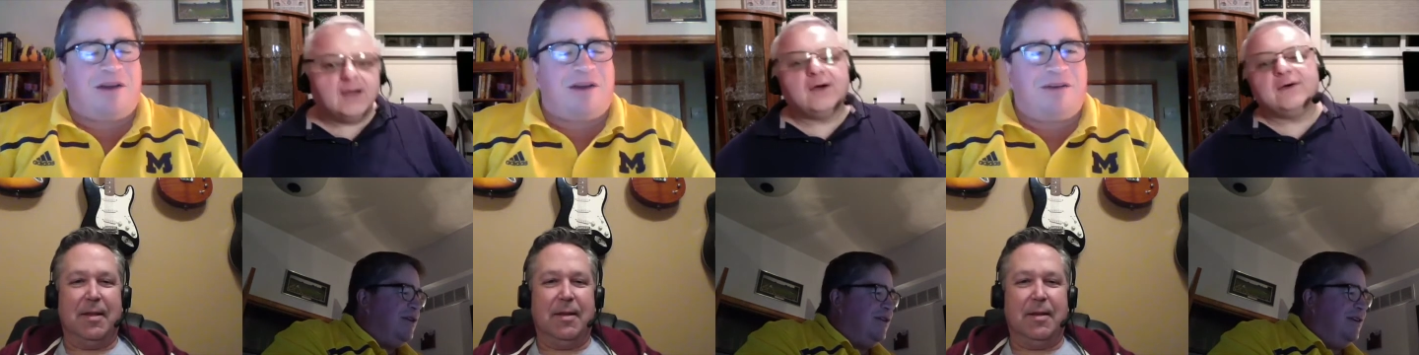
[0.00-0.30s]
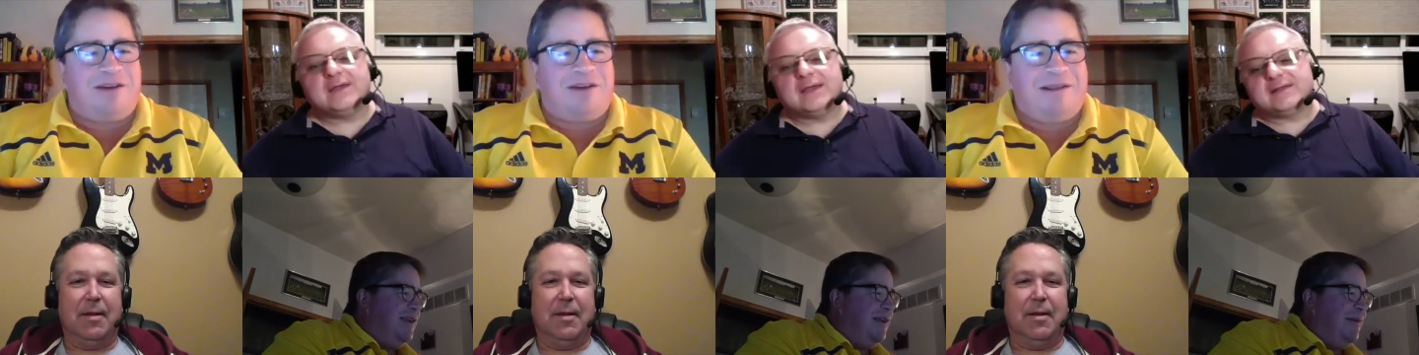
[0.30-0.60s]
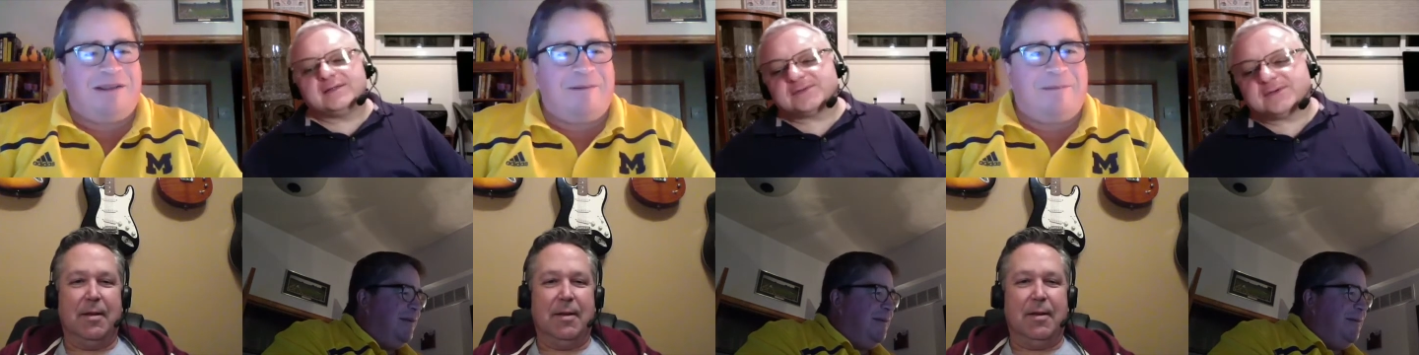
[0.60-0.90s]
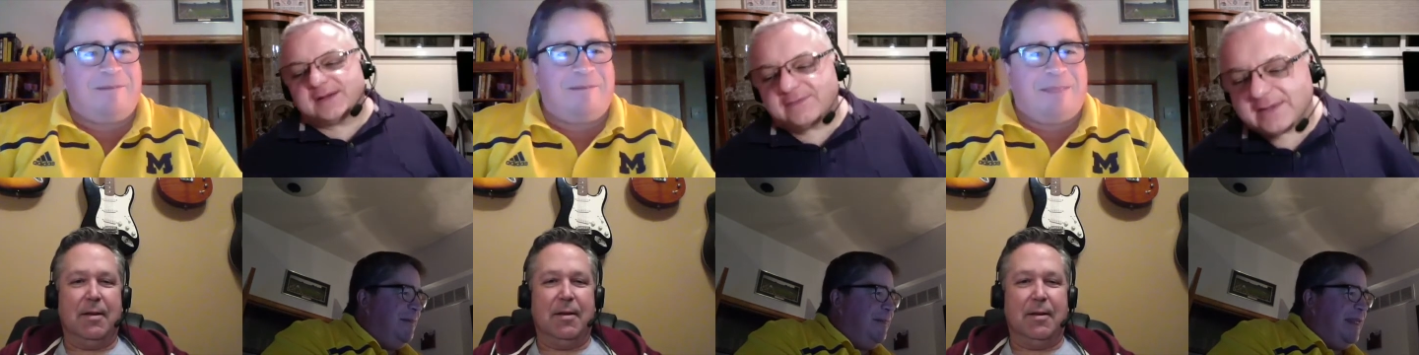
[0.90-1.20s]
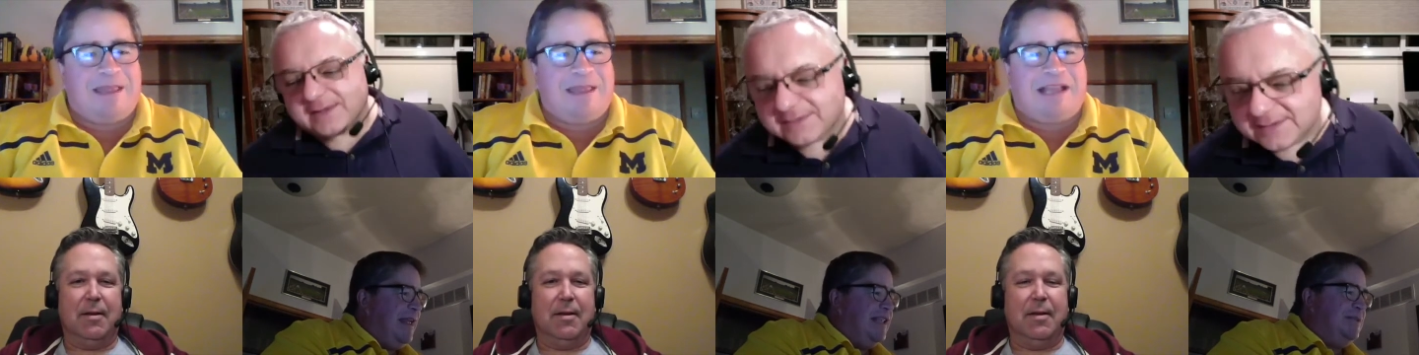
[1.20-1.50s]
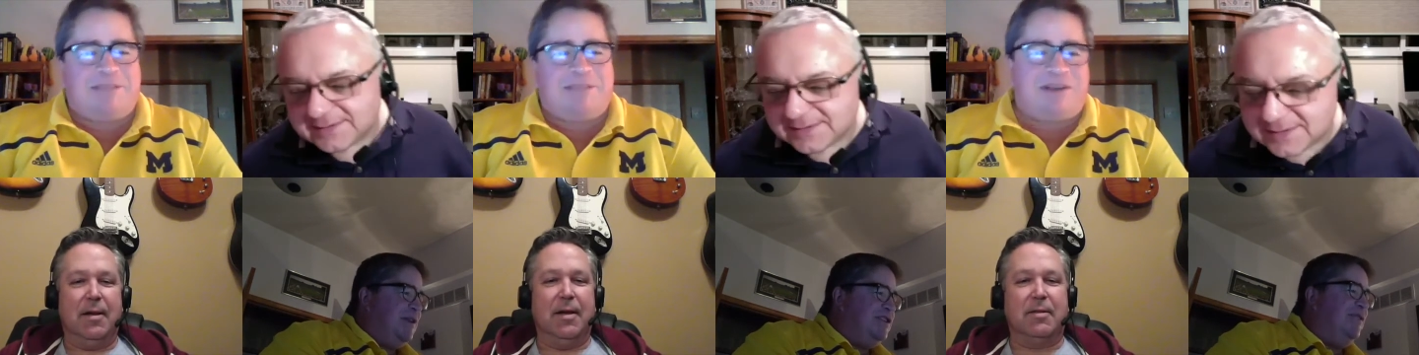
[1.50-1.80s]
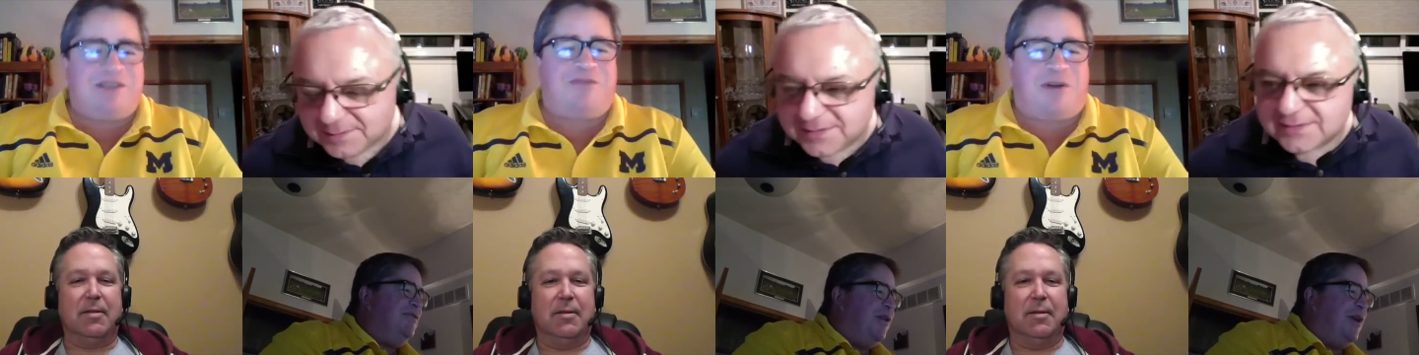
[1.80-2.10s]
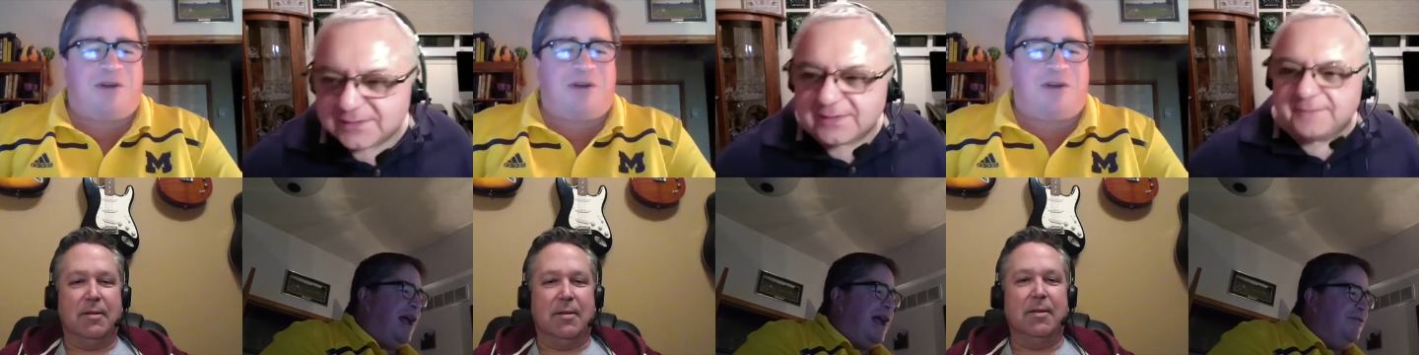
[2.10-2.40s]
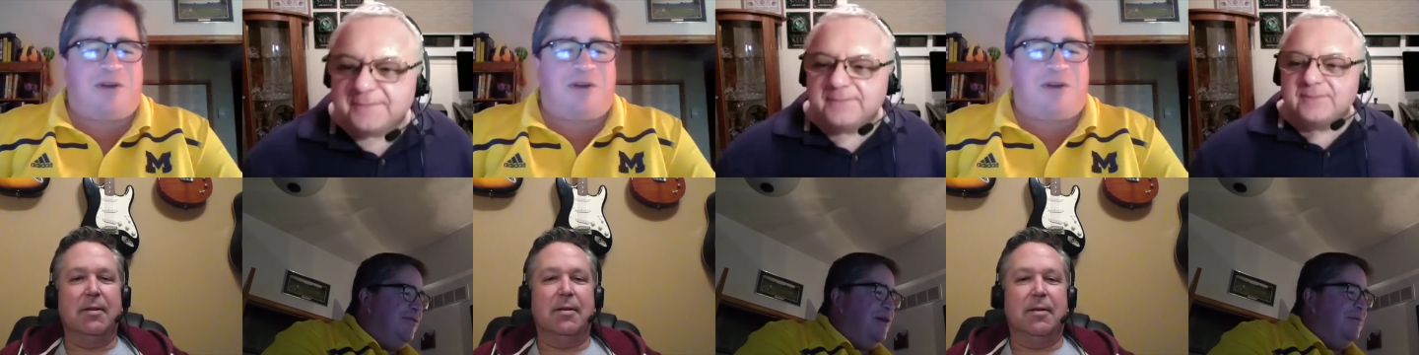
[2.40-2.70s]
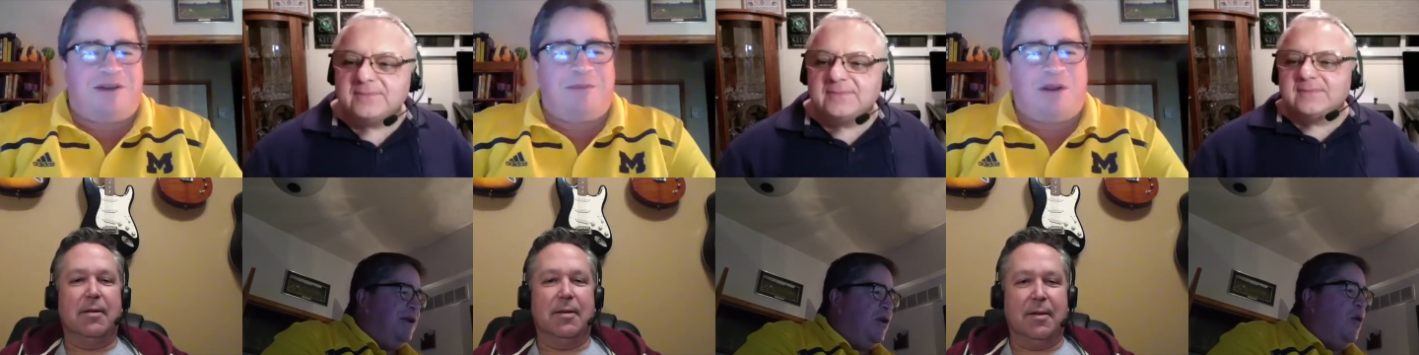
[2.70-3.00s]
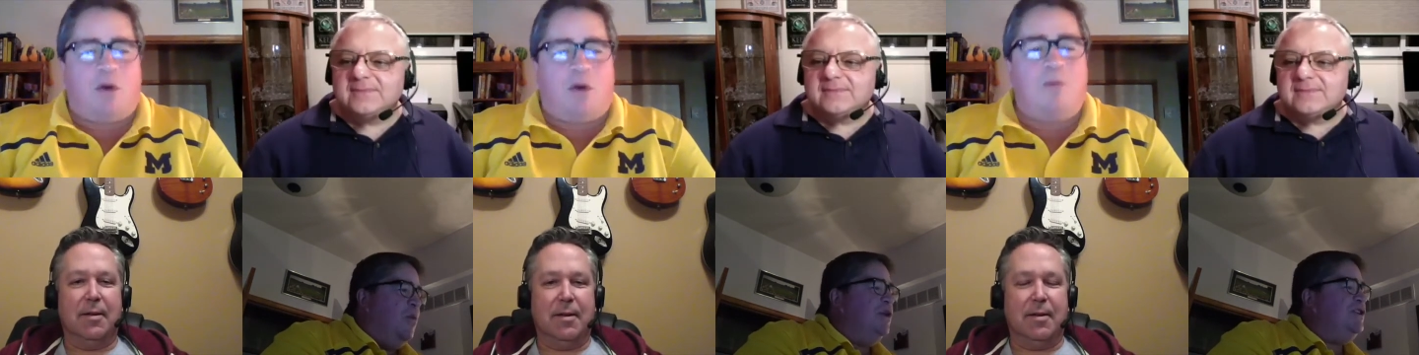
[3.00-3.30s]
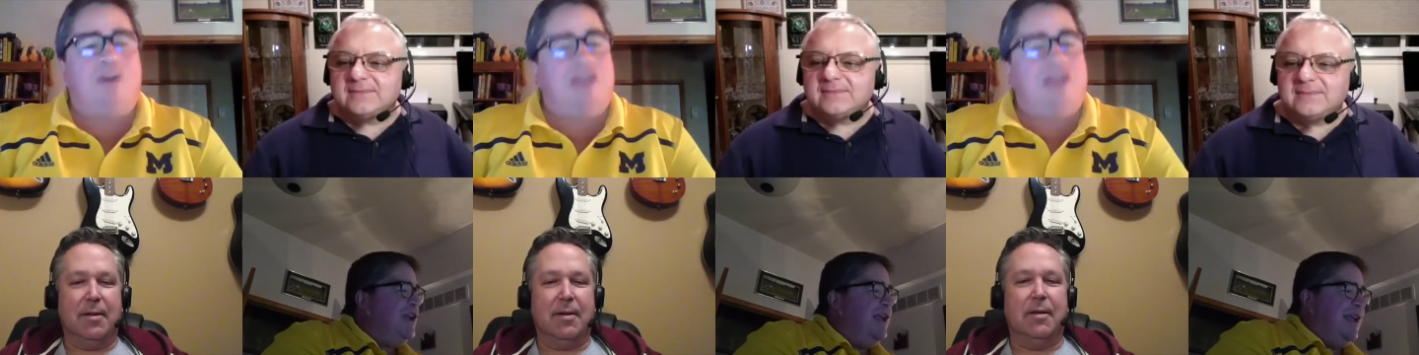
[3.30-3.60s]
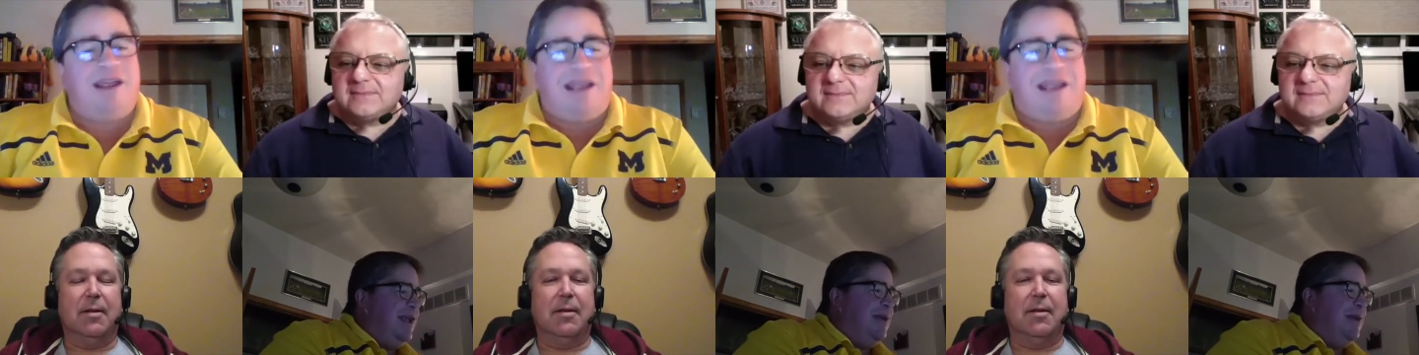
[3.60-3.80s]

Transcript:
Speaker 1: Oh yeah, that's right. I've got that. Especially yes. for I Have Found Me a Home, which he